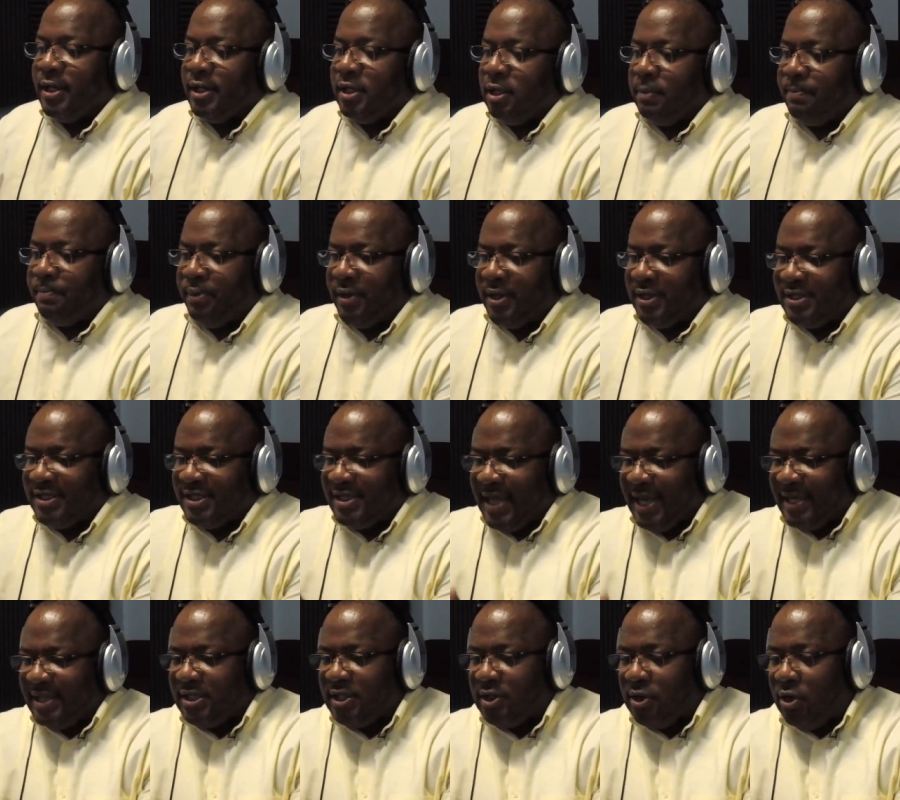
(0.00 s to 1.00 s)
the
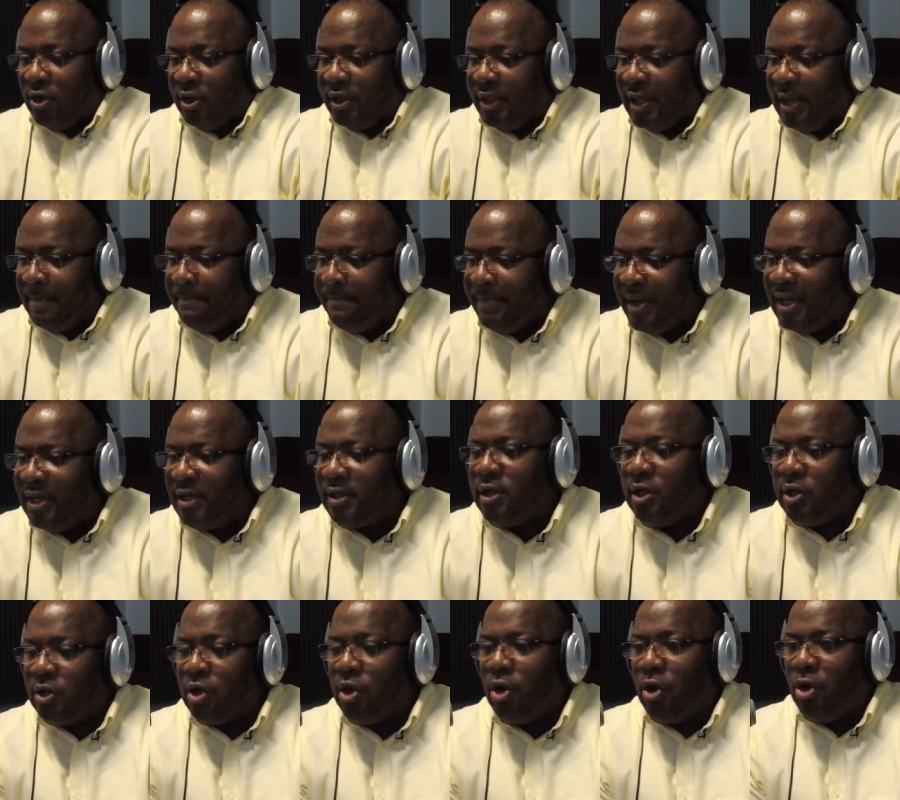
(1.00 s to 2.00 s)
placenta or the
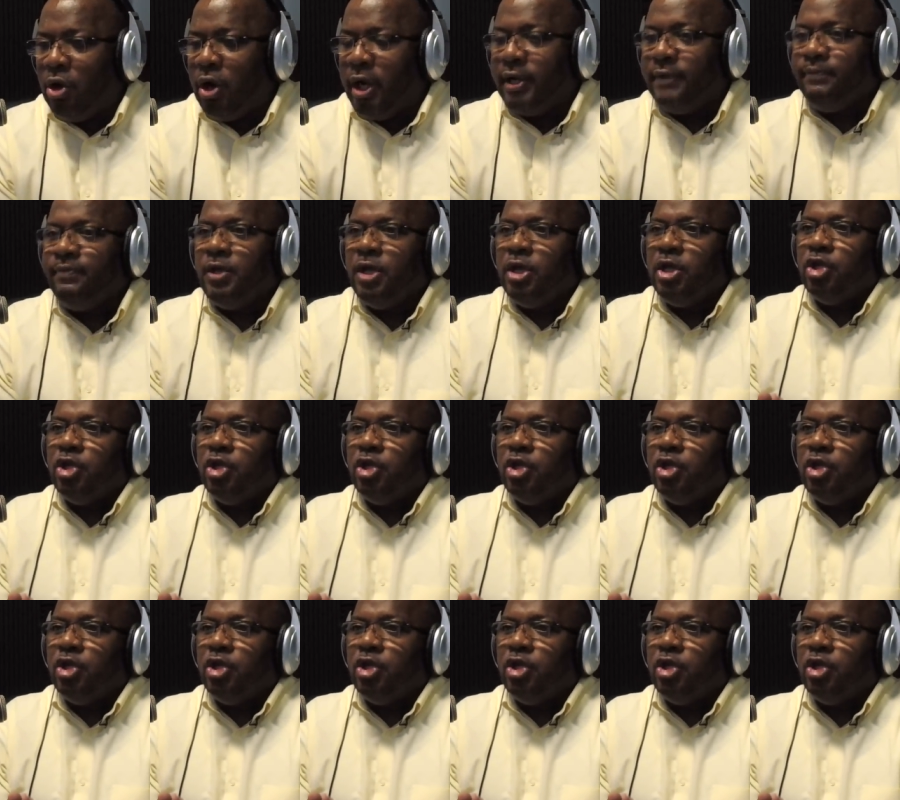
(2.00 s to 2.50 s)
umbilical cord